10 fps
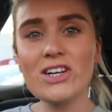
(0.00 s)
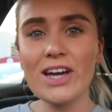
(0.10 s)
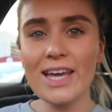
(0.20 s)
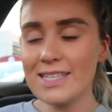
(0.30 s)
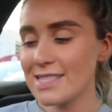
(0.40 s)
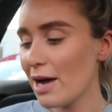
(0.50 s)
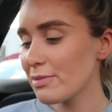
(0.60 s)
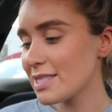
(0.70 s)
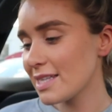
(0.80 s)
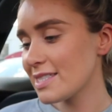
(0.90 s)
So it is
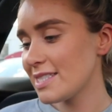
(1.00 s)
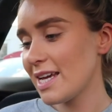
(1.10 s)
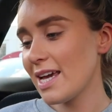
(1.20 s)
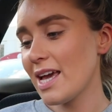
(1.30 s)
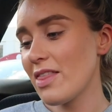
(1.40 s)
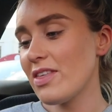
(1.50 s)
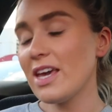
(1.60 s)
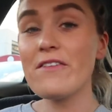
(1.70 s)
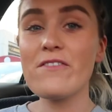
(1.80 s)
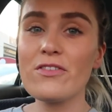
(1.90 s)
now Saturday
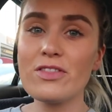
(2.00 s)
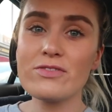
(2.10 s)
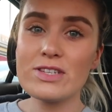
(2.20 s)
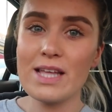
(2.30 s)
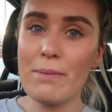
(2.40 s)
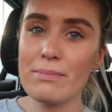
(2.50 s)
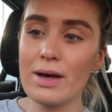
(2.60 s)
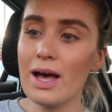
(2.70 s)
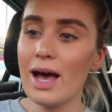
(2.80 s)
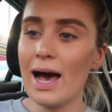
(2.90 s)
the 5th of December